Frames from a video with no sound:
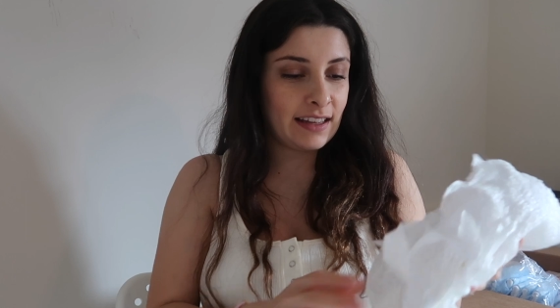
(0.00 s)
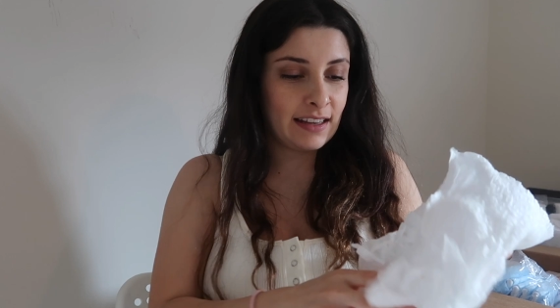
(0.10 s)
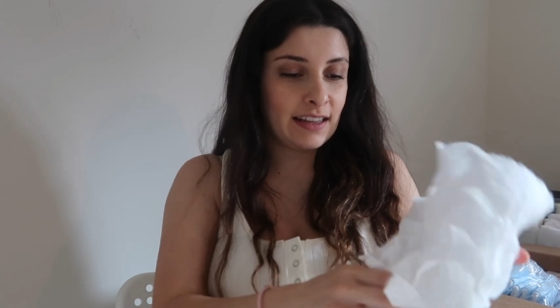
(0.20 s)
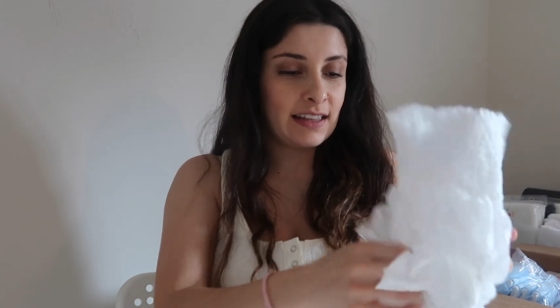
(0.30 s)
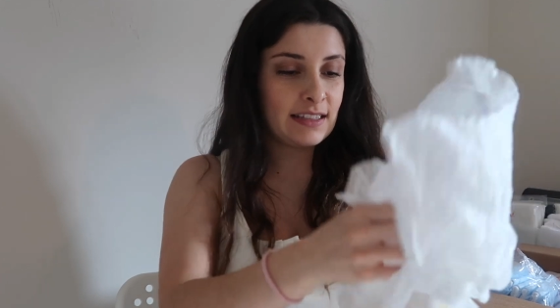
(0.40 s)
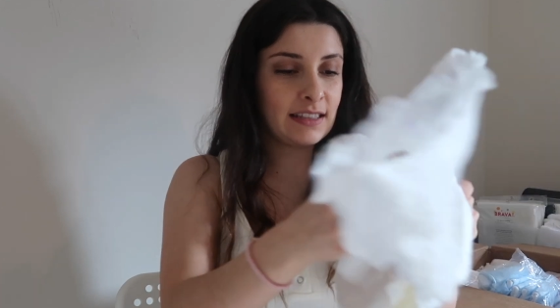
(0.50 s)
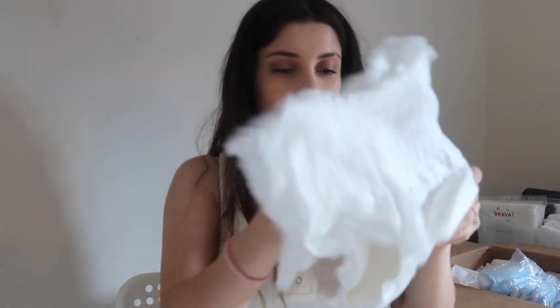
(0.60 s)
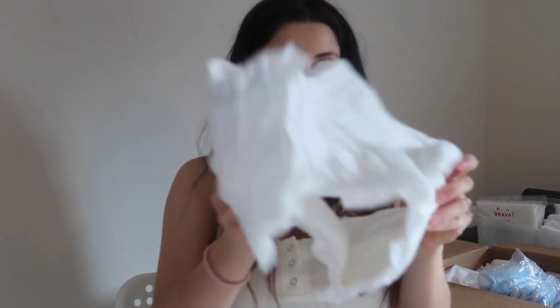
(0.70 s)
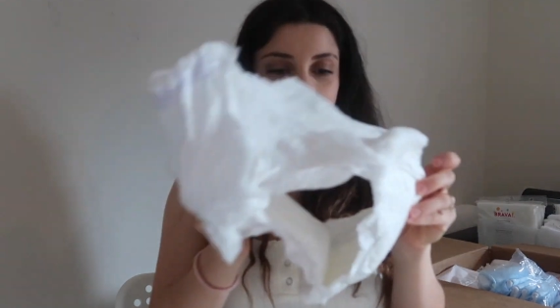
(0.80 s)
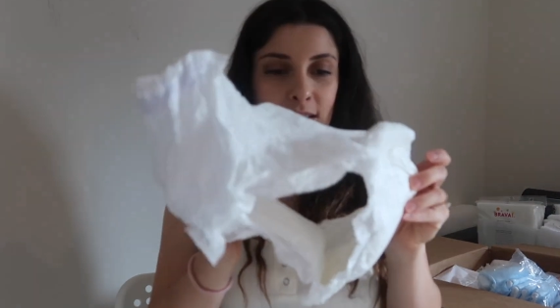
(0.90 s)
And it has like
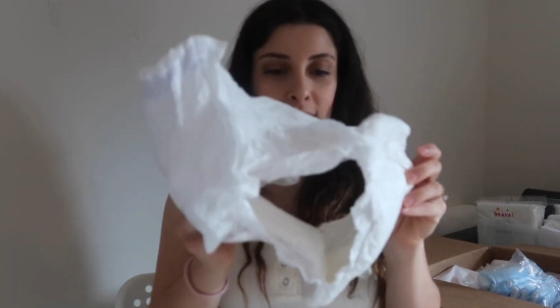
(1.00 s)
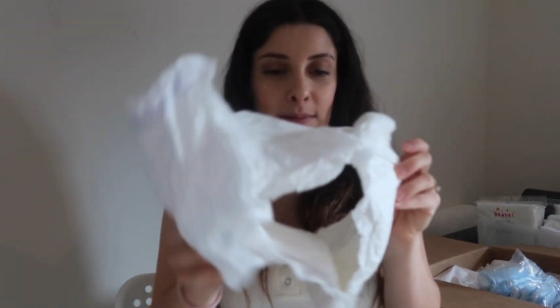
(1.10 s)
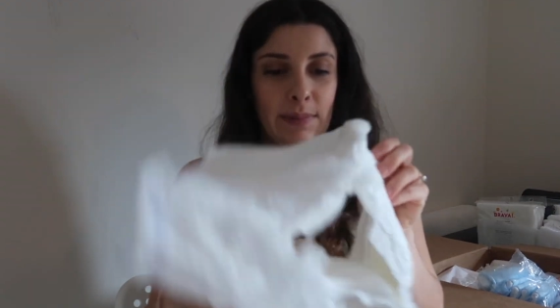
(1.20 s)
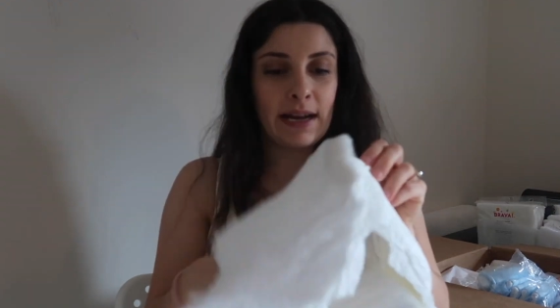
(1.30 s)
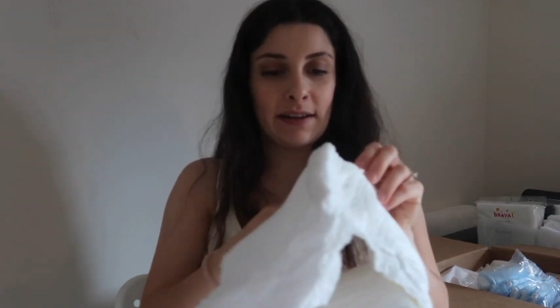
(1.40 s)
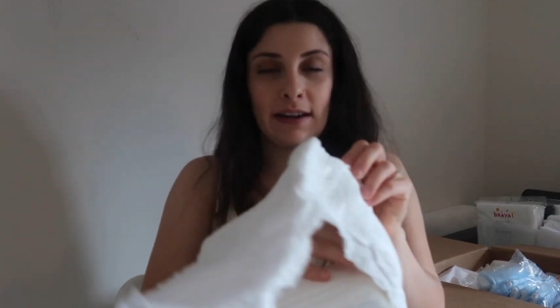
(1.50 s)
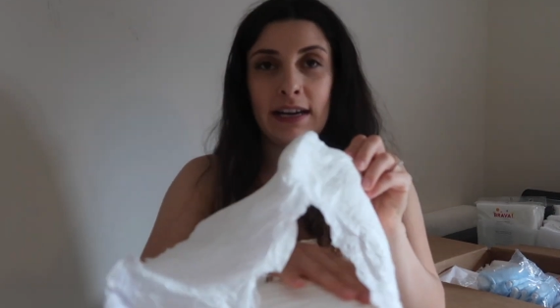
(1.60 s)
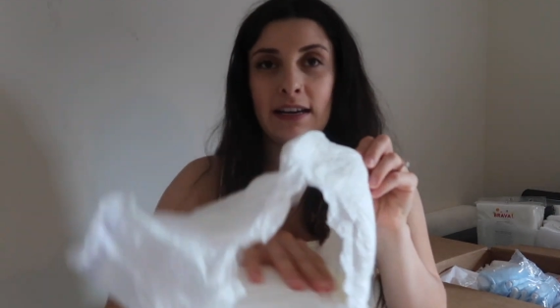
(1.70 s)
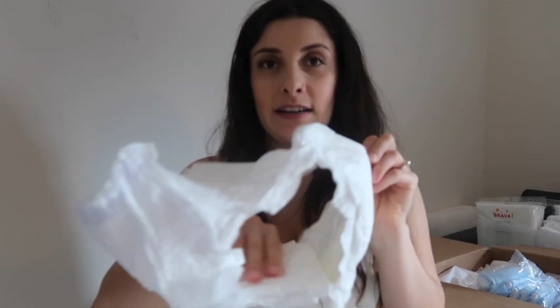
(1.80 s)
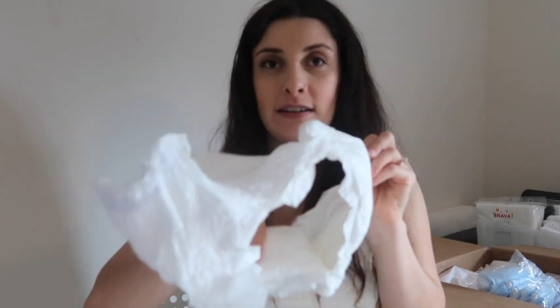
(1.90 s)
the thick like pad right
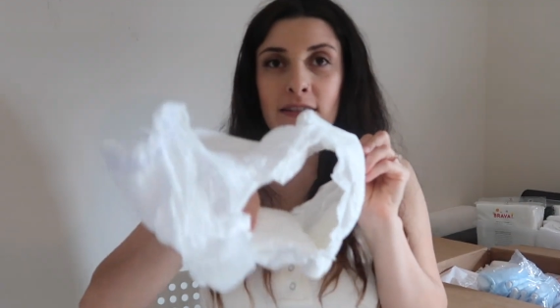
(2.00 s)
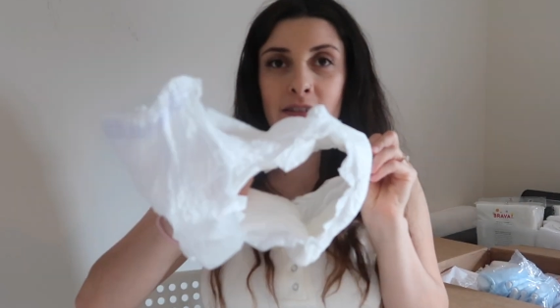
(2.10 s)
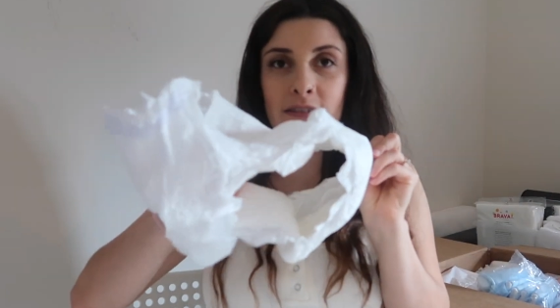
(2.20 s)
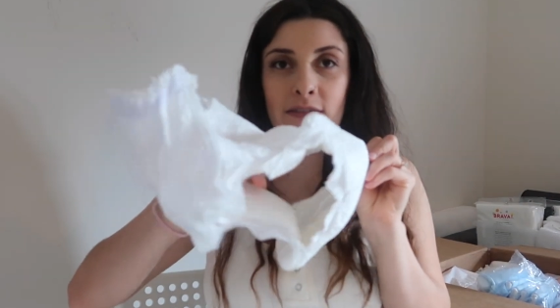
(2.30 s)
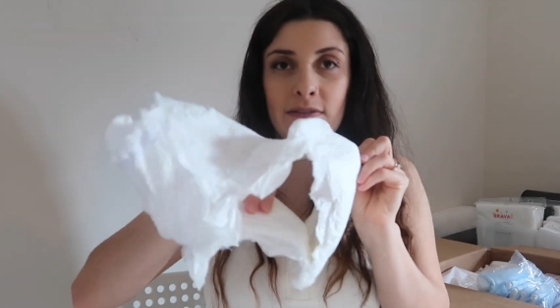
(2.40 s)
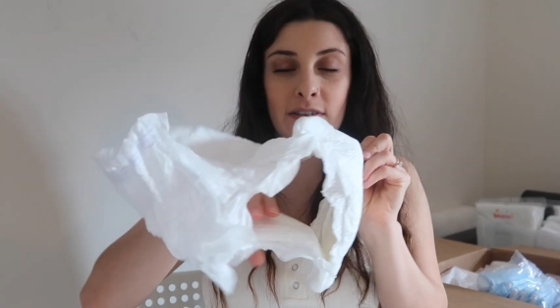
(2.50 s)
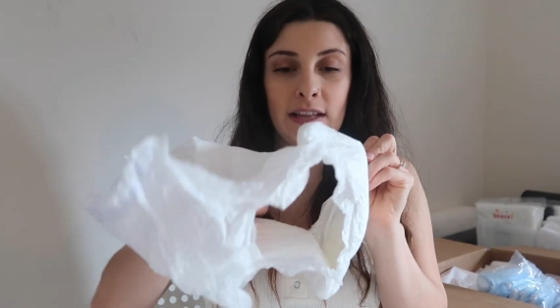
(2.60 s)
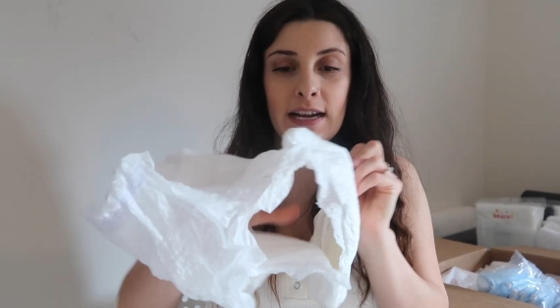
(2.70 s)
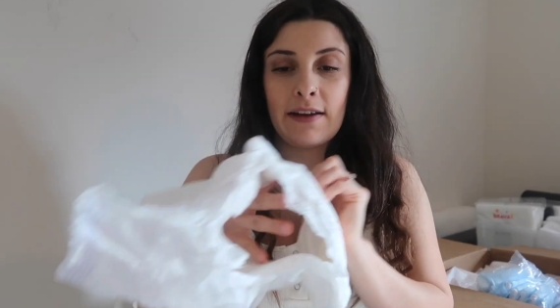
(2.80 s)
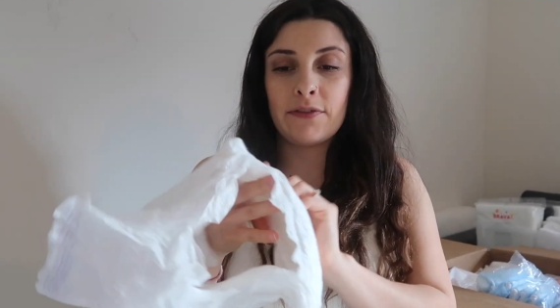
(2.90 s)
here for
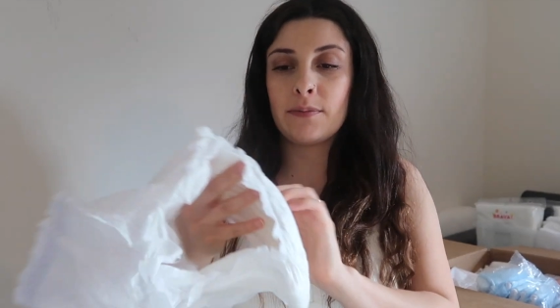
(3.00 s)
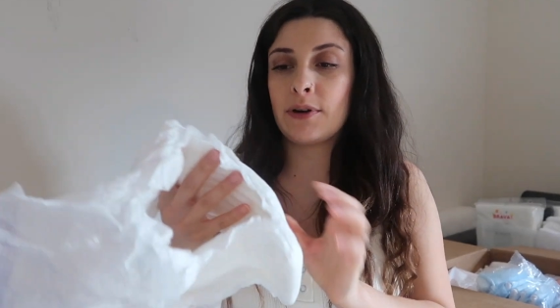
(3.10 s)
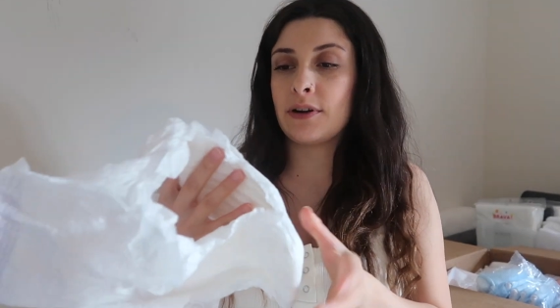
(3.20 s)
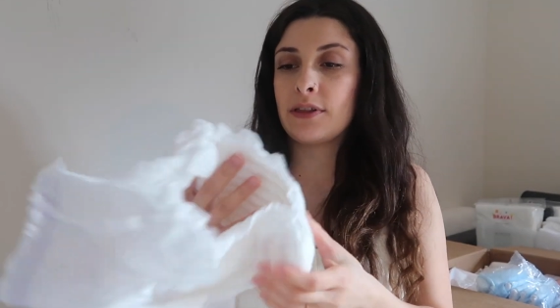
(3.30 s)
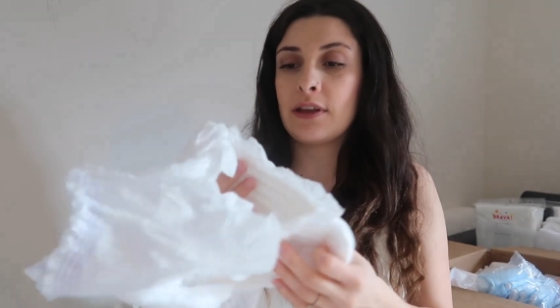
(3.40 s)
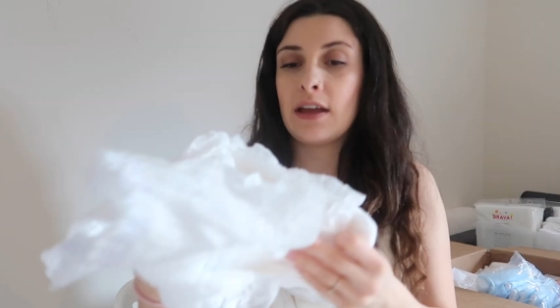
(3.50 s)
like afterbirth.